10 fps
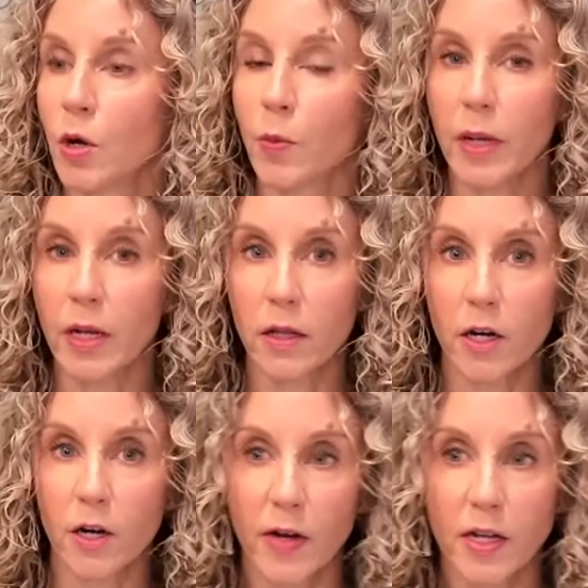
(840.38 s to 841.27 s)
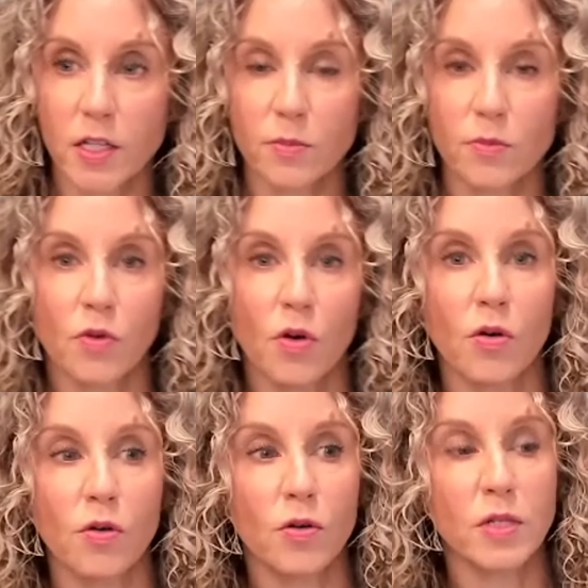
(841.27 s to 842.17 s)
We clarified some
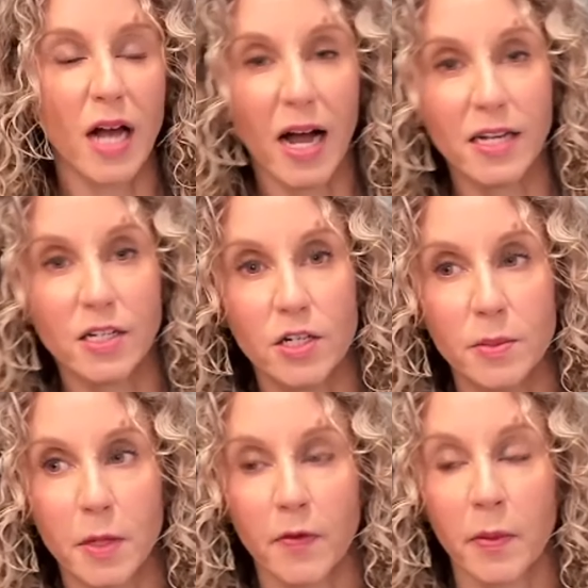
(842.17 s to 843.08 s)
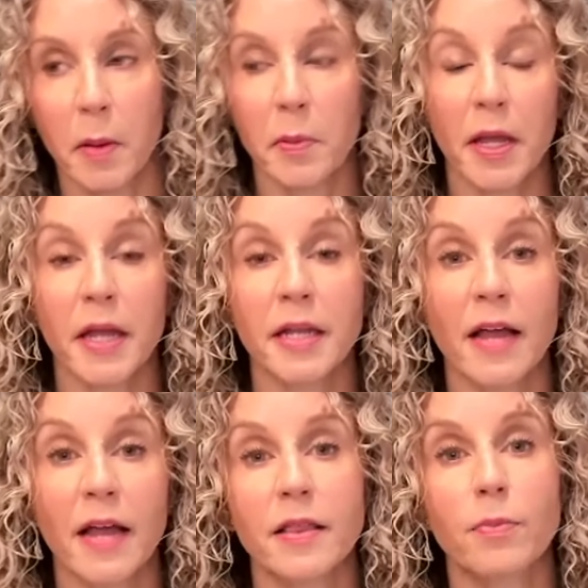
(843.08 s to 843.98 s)
roles. I took some stuff on my plate, and
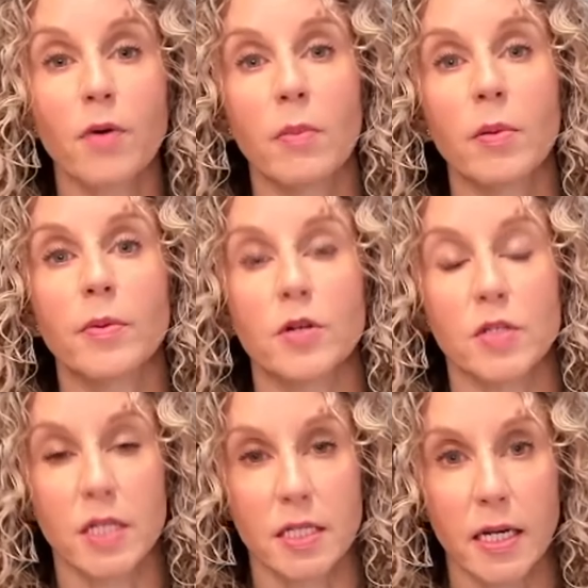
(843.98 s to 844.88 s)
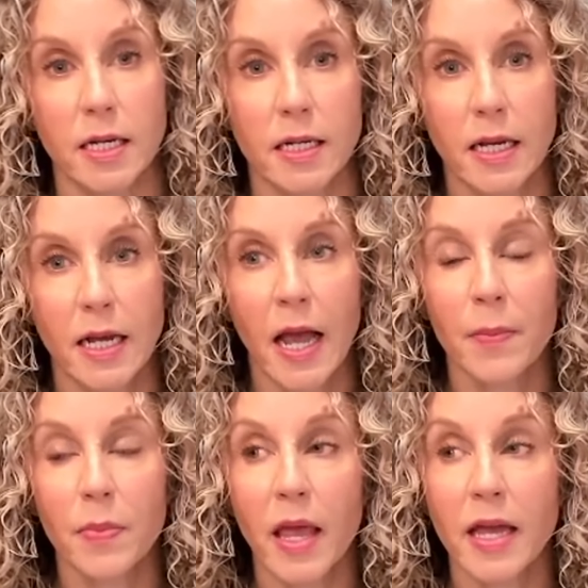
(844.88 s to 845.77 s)
yet the problem persisted.
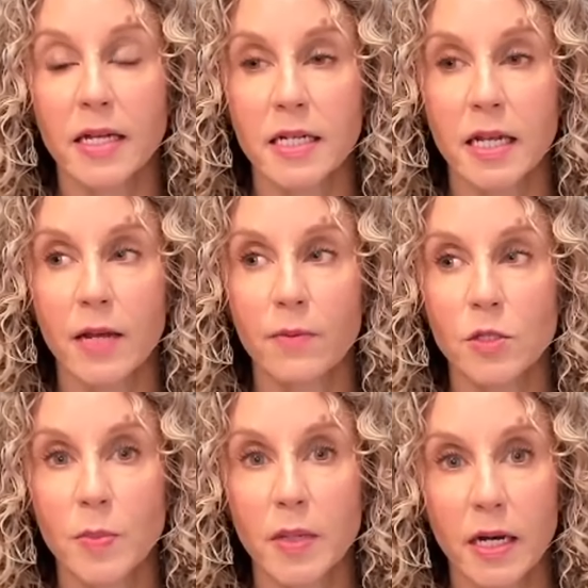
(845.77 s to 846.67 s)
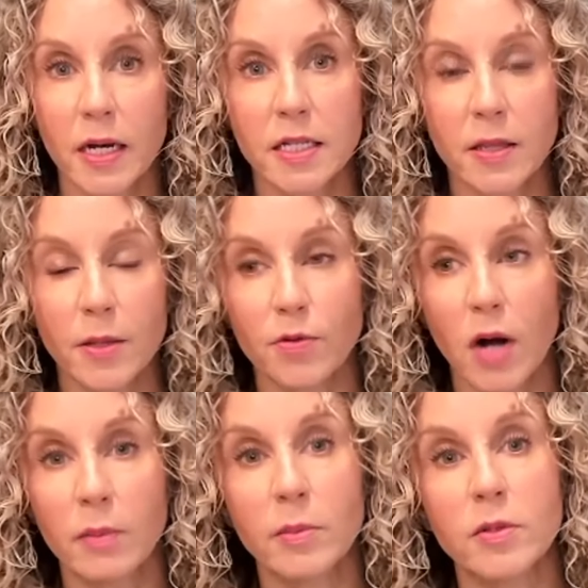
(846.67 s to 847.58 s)
And it was because the
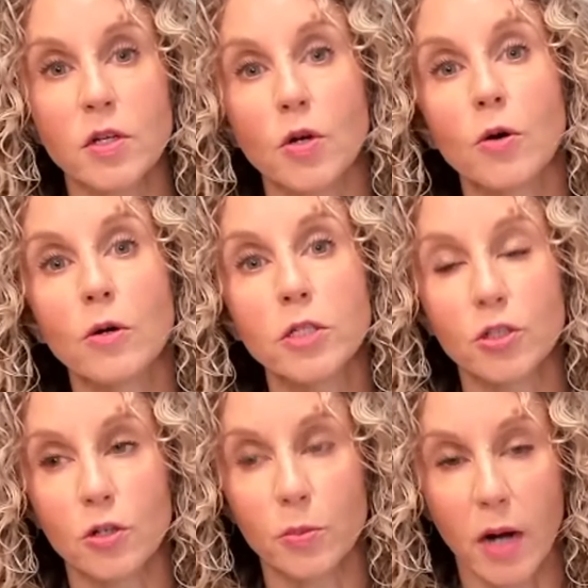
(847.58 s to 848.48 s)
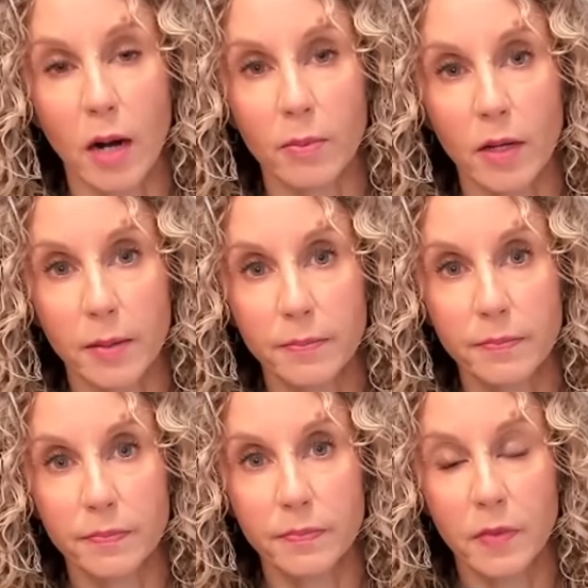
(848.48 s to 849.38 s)
problem was a cultural problem,
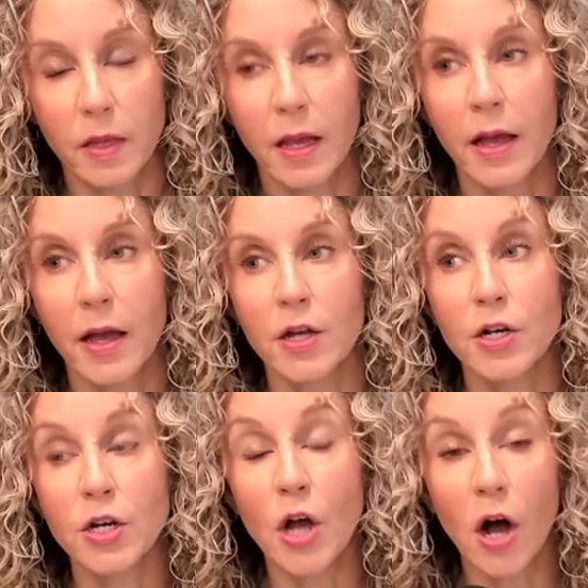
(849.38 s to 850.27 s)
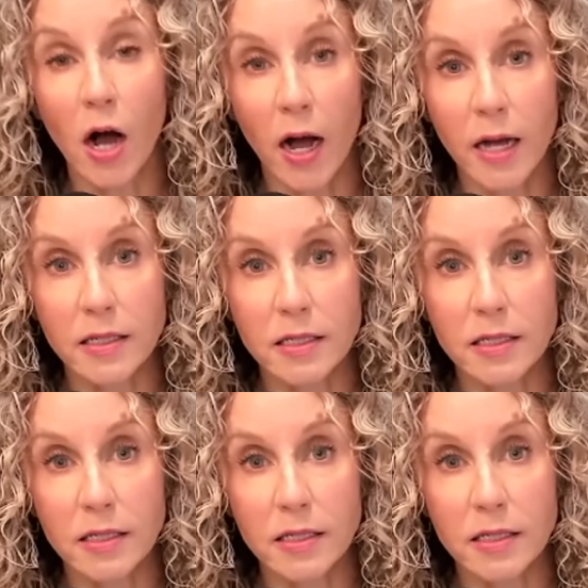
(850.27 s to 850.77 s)
not